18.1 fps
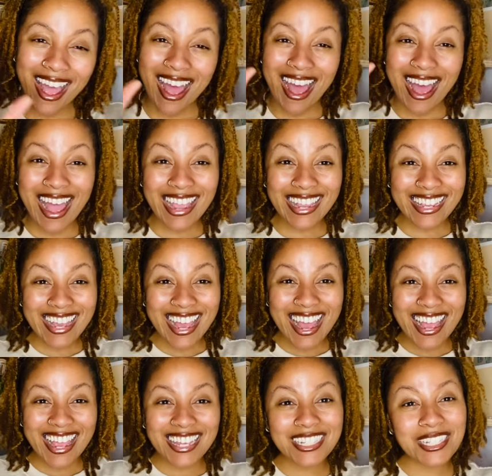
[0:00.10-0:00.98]
hi
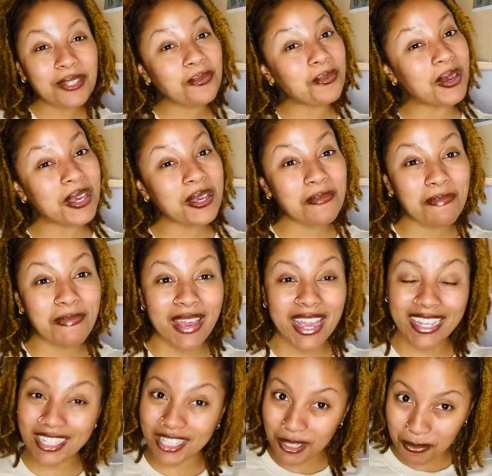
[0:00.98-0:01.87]
guys welcome
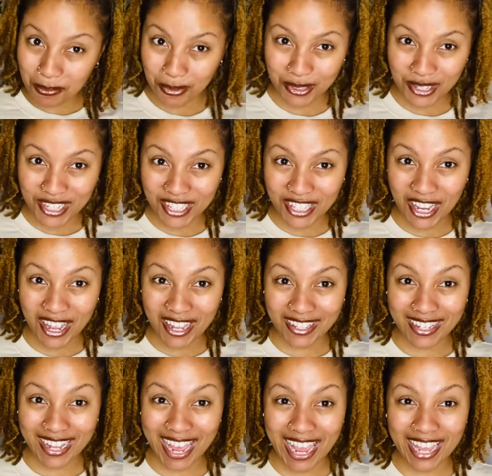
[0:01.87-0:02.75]
back to bougie doll
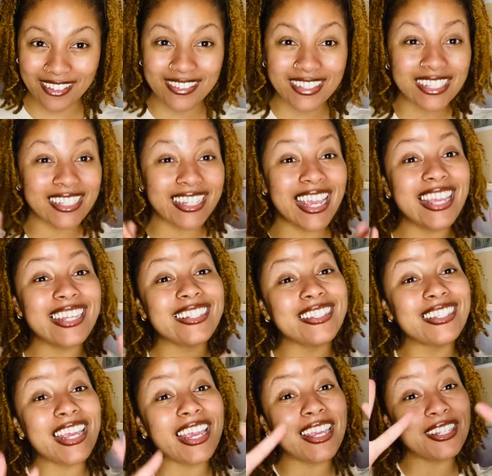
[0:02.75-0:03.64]
life today's
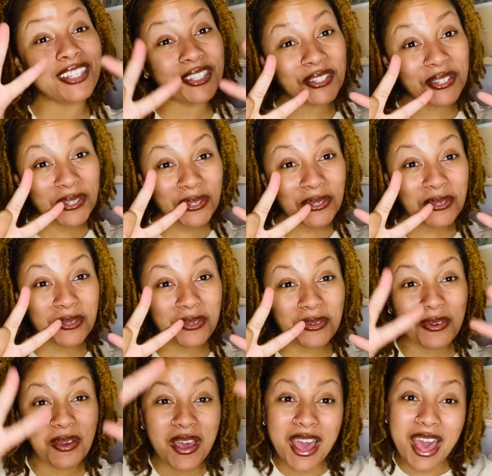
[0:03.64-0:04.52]
day
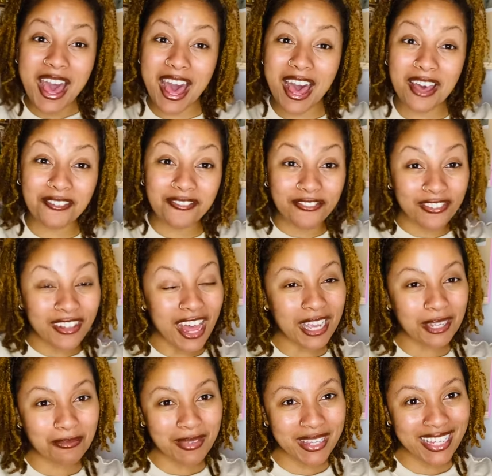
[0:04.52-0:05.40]
two of
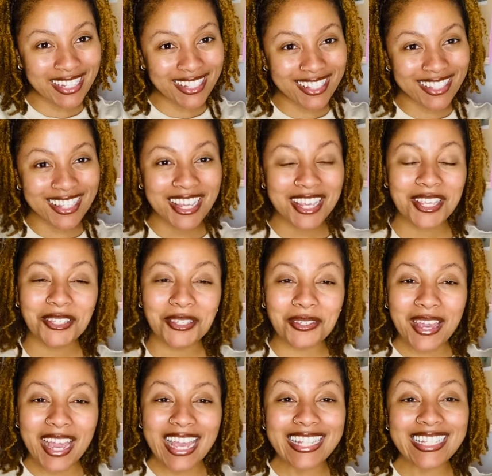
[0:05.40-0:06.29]
vlogmas
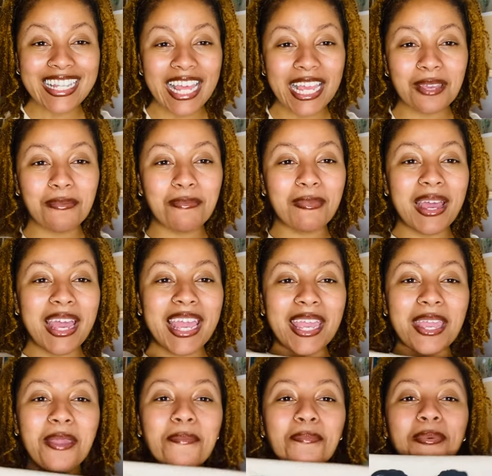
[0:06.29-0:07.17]
you guys like
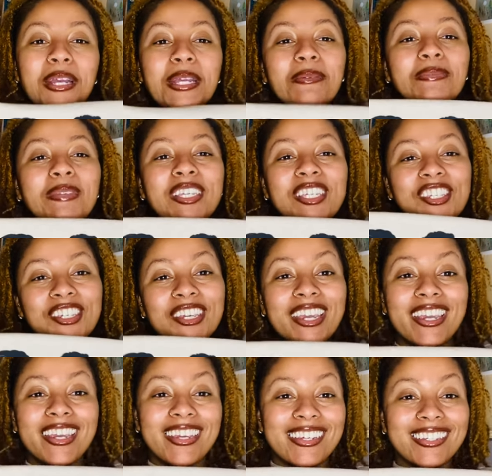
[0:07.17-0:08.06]
my barbie
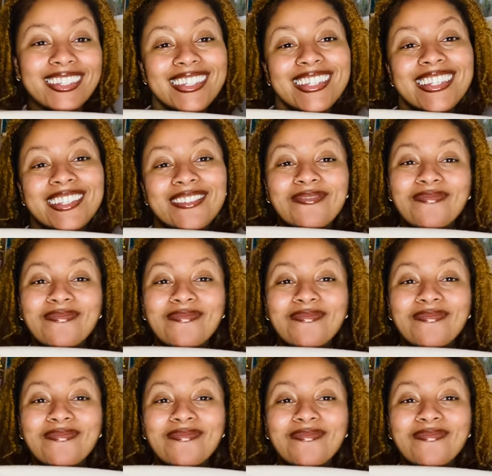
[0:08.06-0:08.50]
shirt